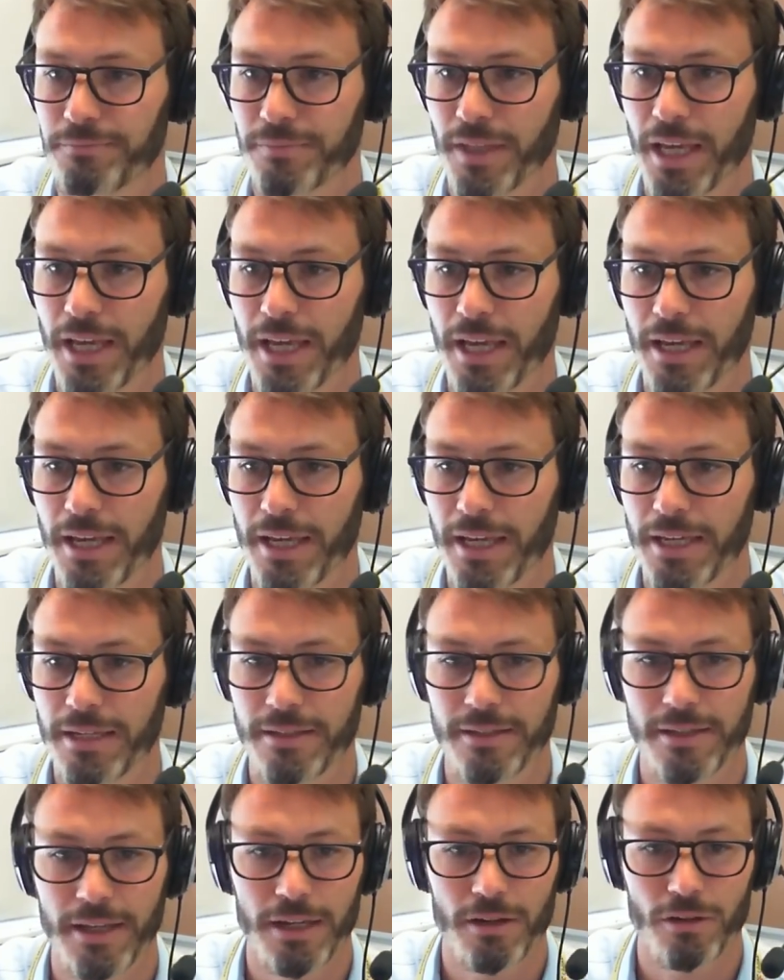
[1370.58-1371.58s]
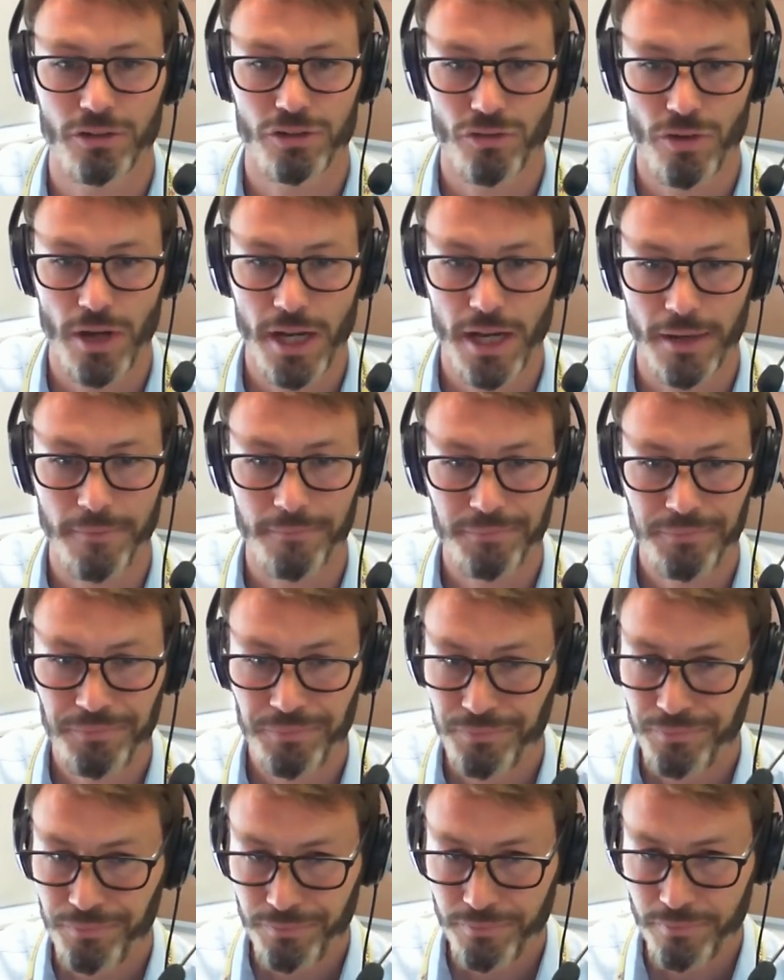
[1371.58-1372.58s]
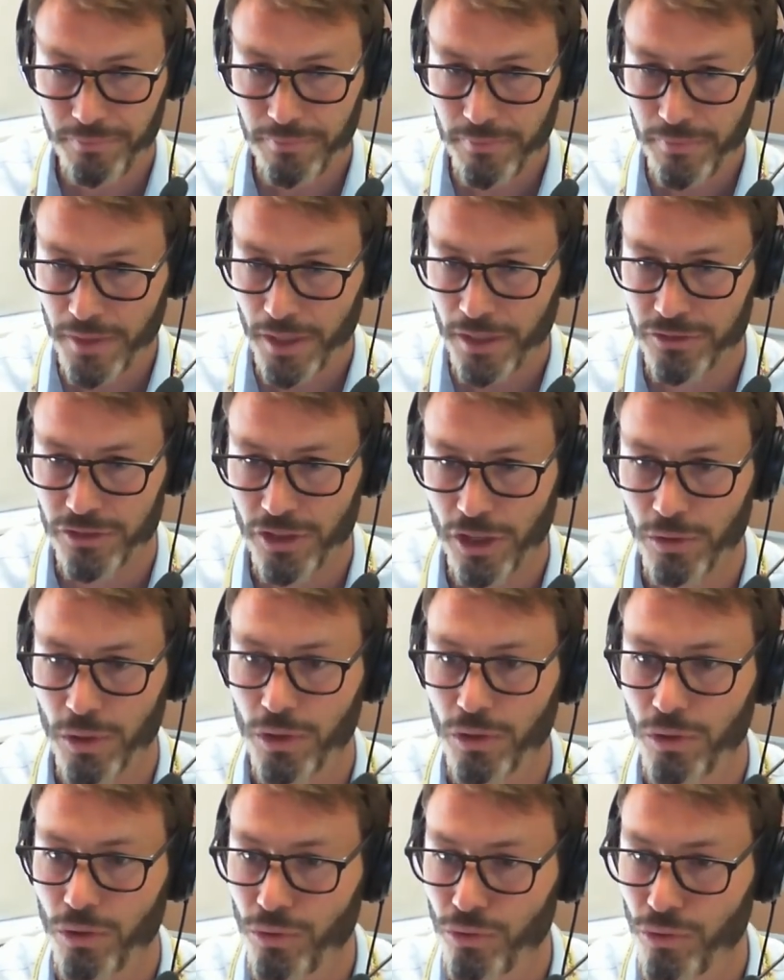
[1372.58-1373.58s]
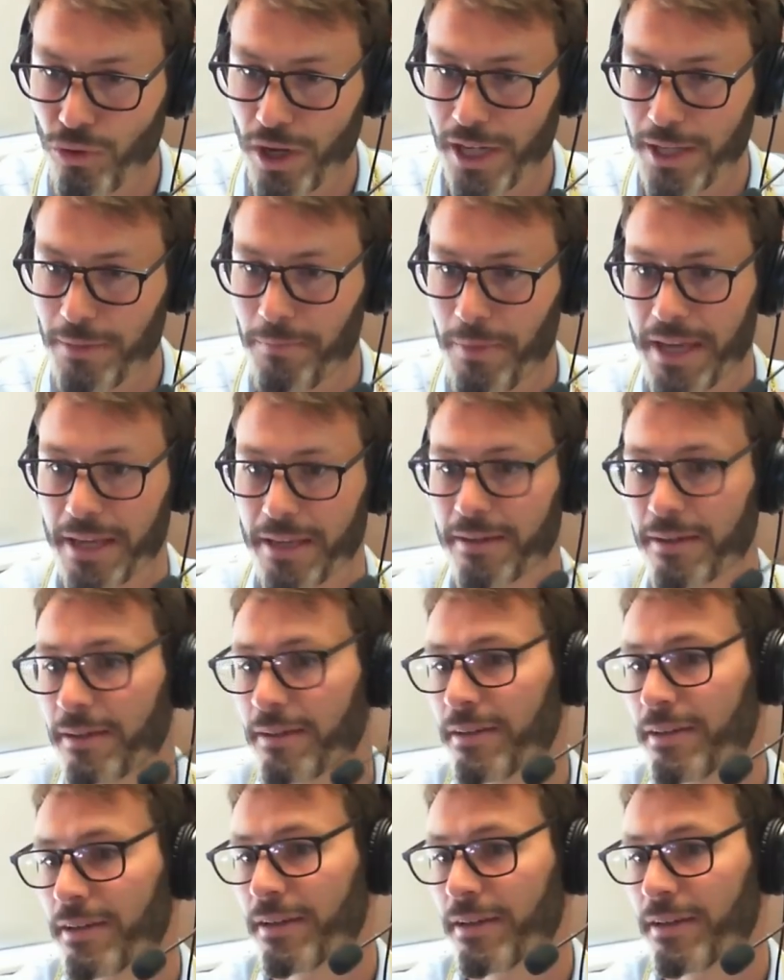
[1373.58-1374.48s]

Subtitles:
here in Australia. So really big,